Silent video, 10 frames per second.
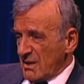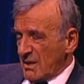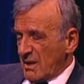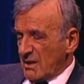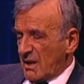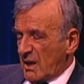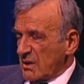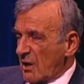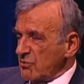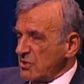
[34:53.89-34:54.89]
Uh,
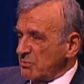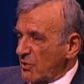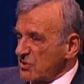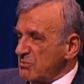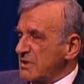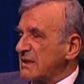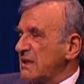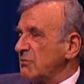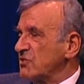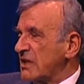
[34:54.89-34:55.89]
How was it possible that
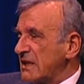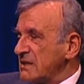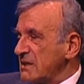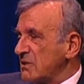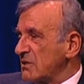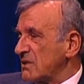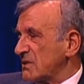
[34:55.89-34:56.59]
he was crazy or